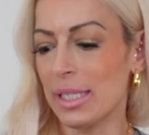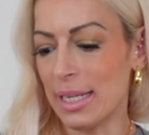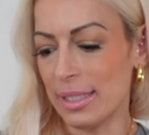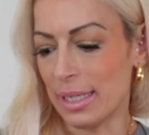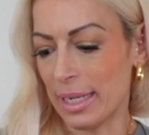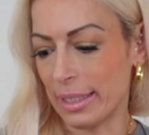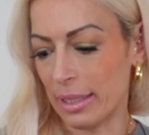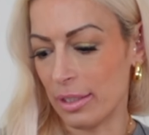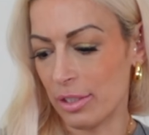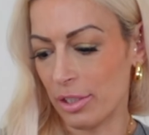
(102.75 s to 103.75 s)
size did I
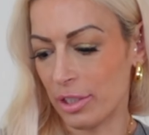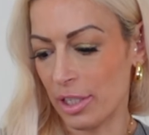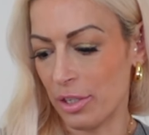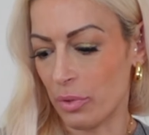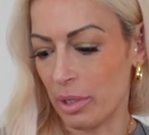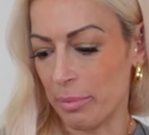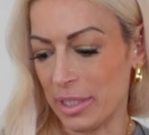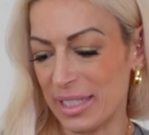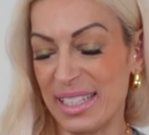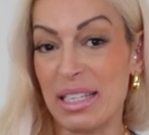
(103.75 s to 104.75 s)
get? This looks
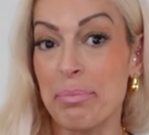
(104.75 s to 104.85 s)
enormous. It's a